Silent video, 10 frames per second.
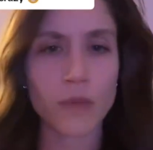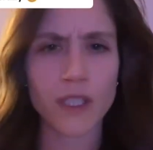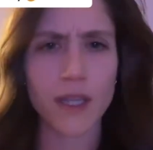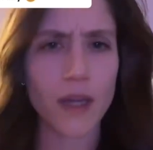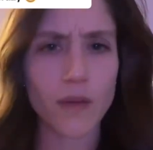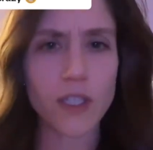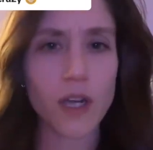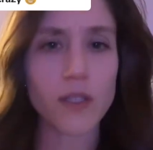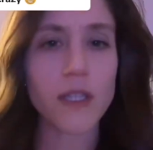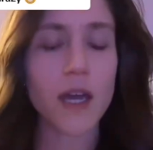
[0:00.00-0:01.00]
did they reach
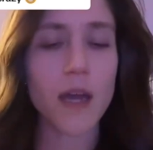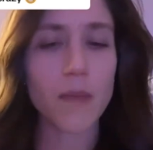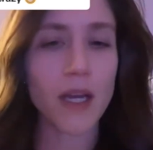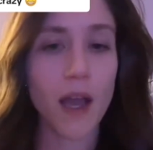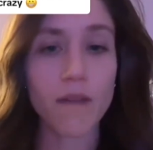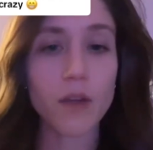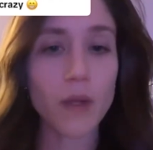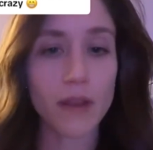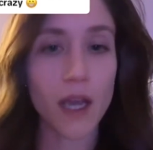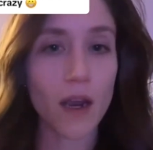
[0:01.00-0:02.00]
out to them? And
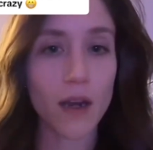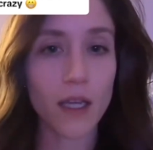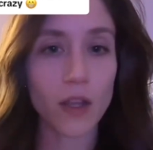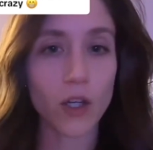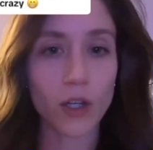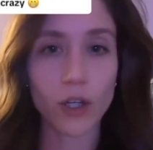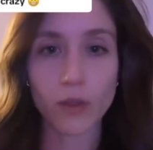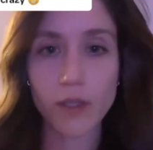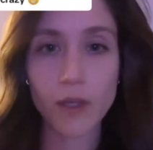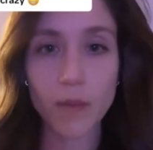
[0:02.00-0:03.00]
everyone there either
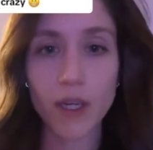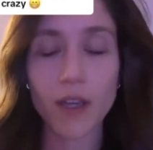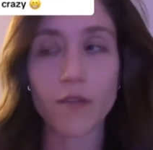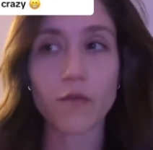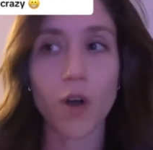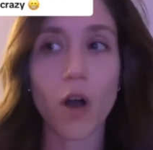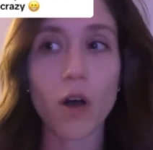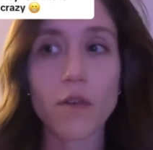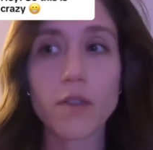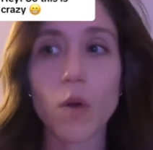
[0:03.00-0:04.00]
knew somebody
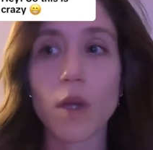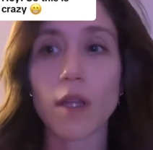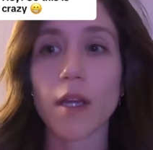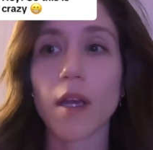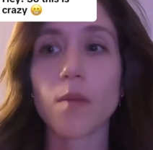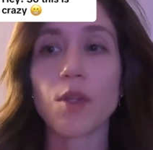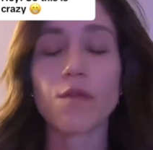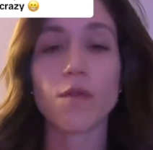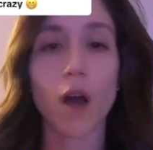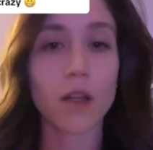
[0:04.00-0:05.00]
involved or like had
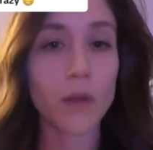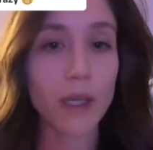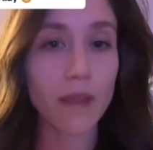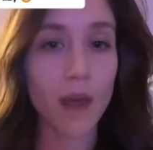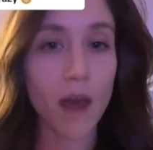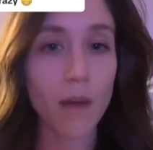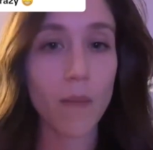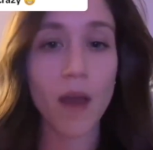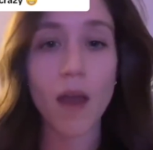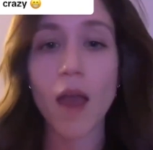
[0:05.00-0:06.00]
been following them